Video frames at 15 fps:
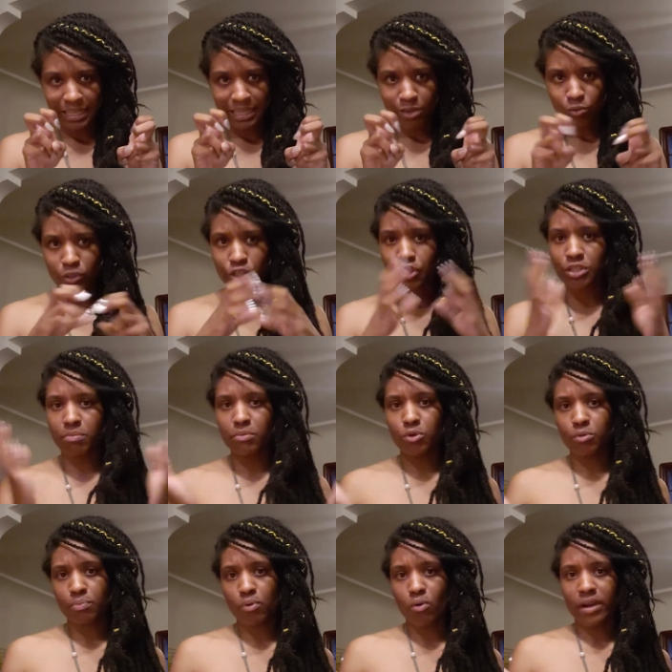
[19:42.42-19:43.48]
which is a
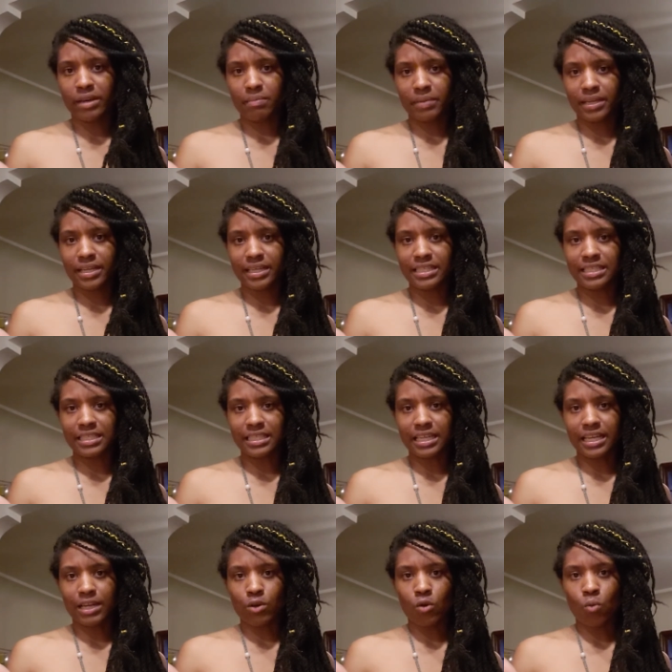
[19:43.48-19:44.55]
moot point, because
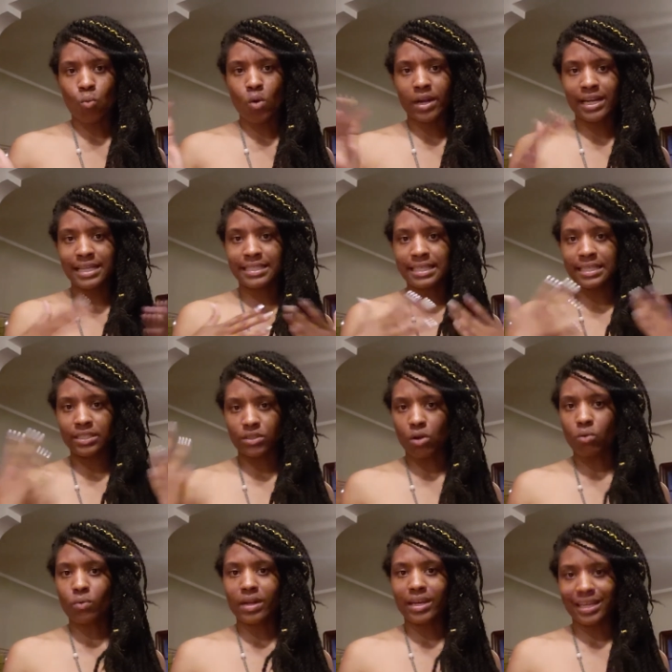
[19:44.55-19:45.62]
what exists
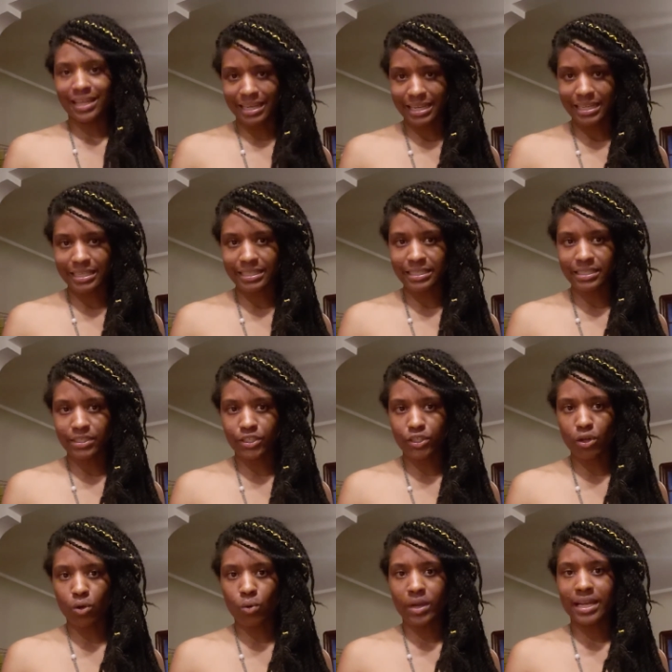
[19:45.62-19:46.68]
already is.
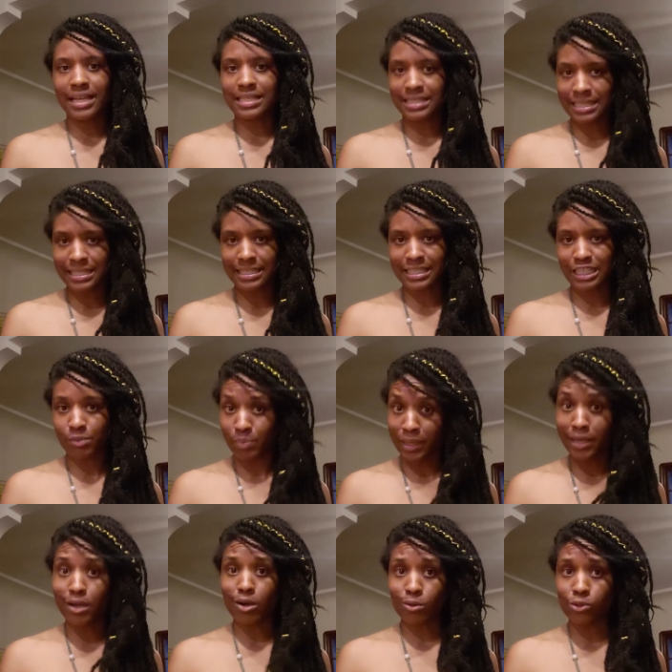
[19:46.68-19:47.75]
So existence
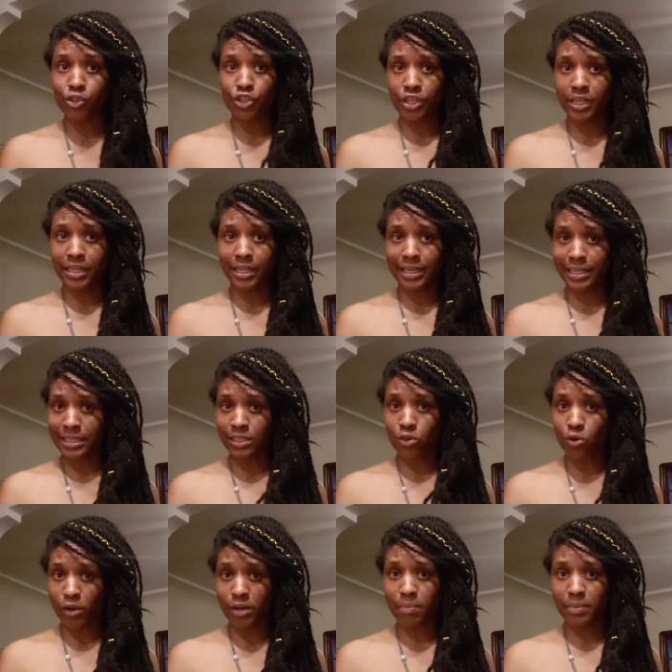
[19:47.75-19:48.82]
being OG is
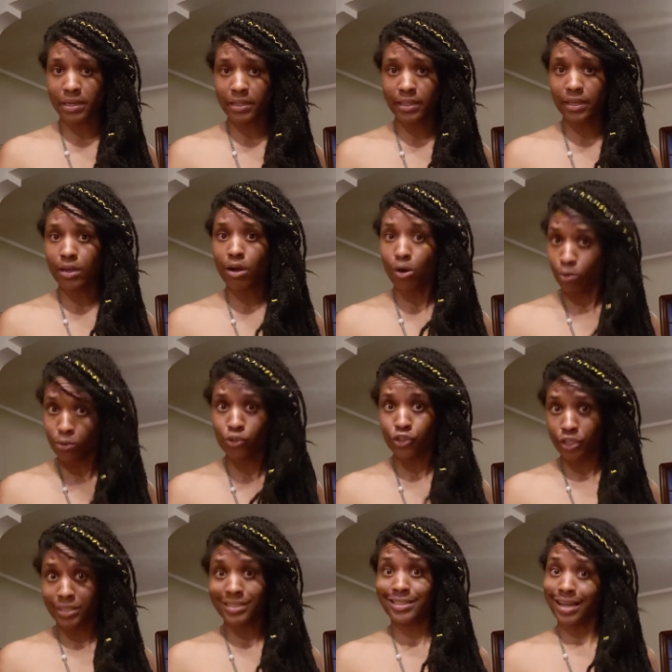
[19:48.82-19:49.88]
going to be the
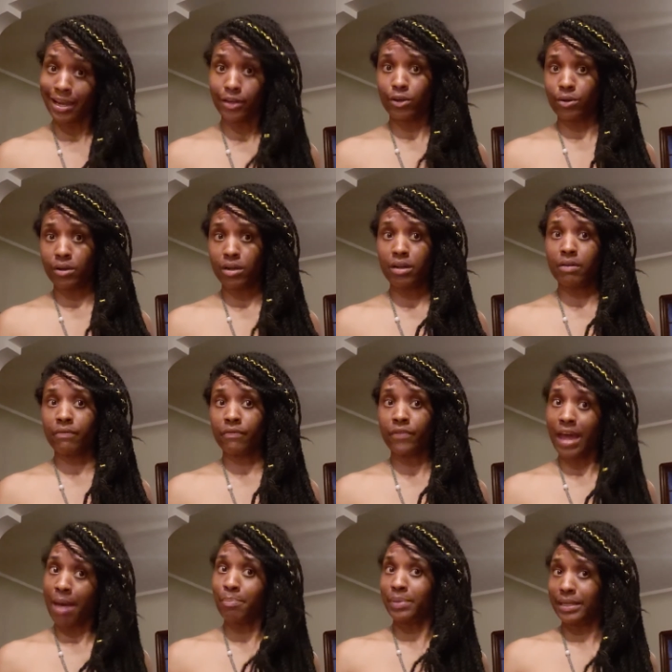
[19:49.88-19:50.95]
OG decider of
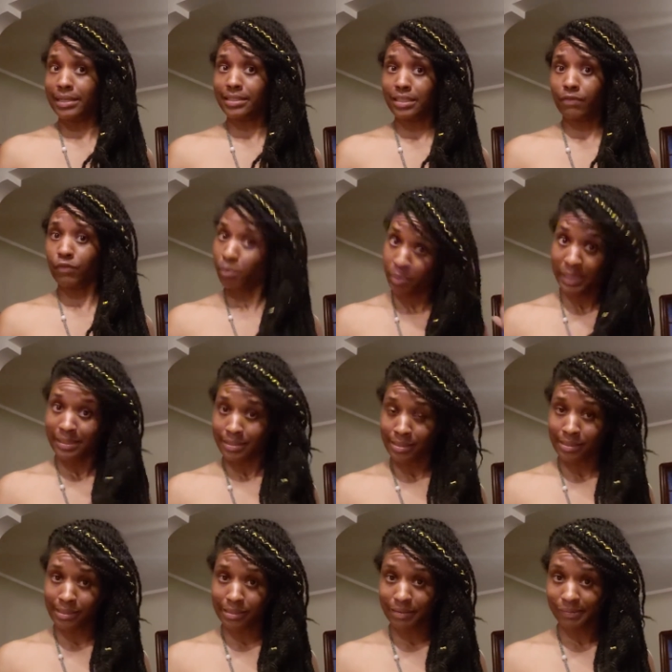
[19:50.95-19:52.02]
that piece of the
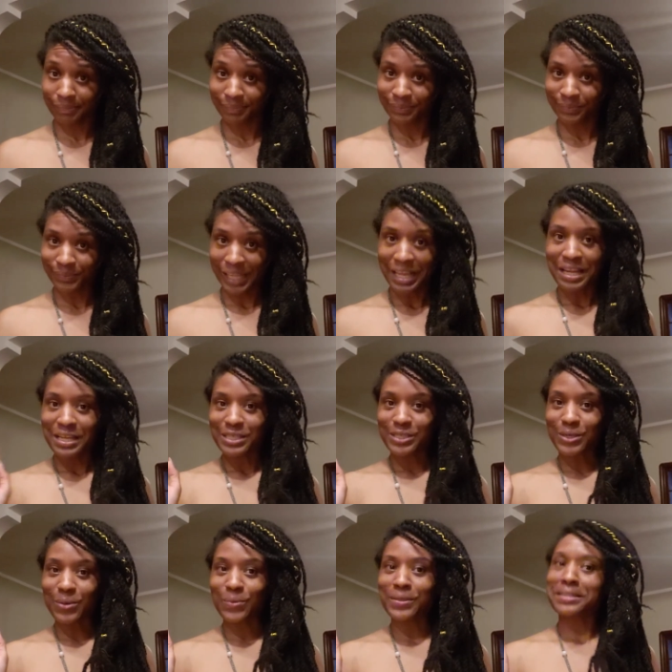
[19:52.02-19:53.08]
business.
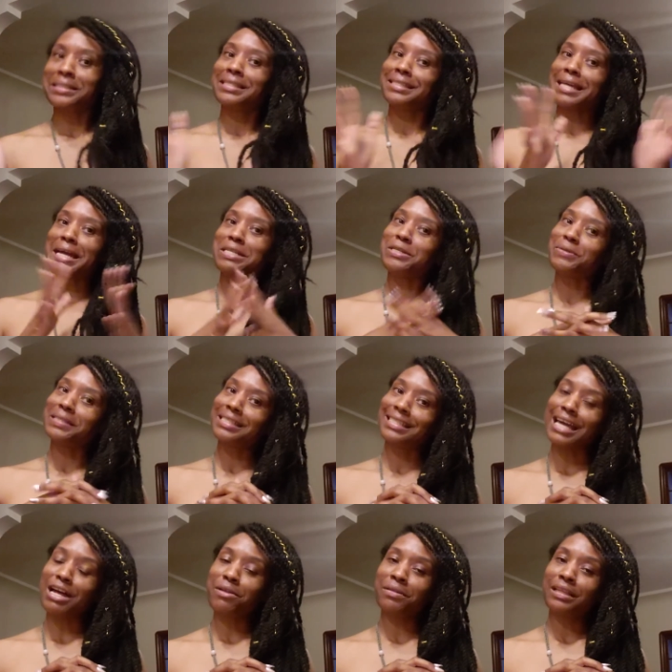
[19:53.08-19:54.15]
So this is Sanyu
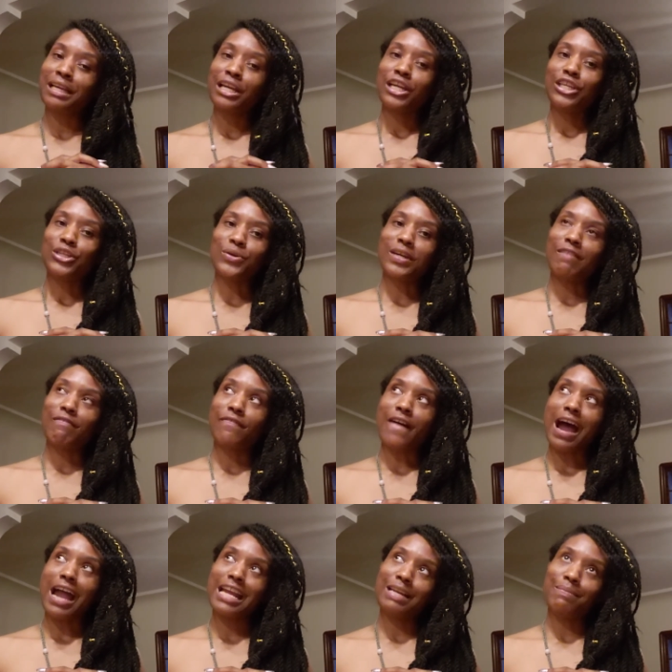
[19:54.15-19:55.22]
Estelle. You can
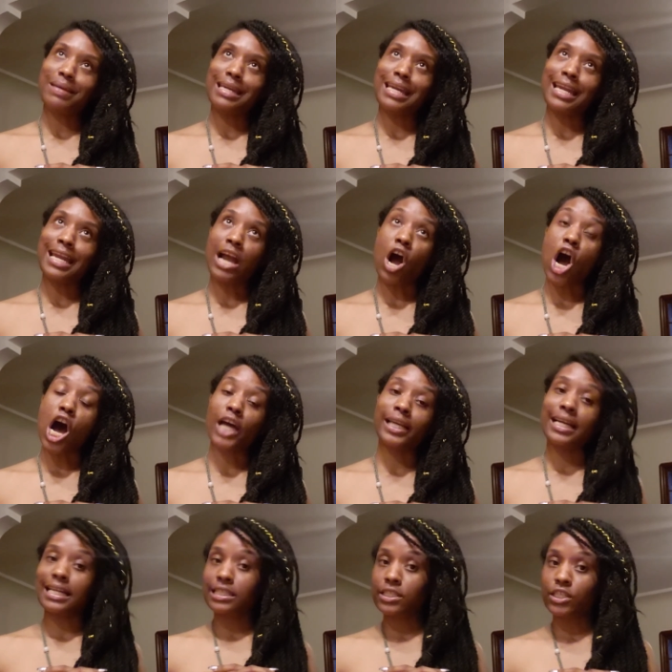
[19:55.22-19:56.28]
find me on
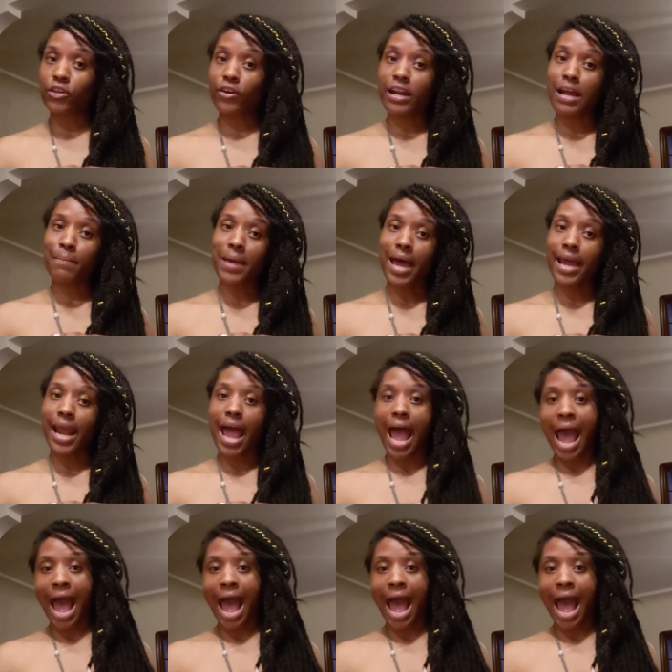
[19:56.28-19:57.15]
Instagram at